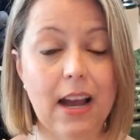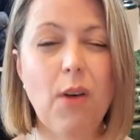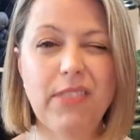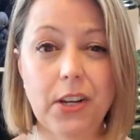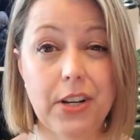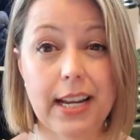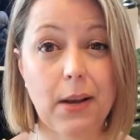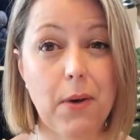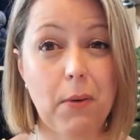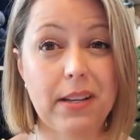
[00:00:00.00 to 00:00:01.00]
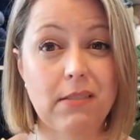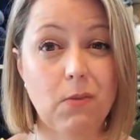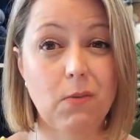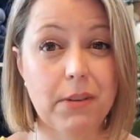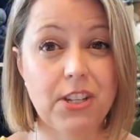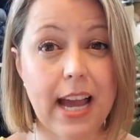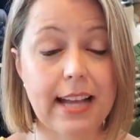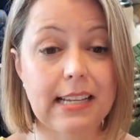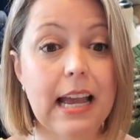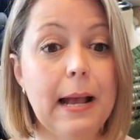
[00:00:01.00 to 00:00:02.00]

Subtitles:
Hopefully you're knitting while we chat.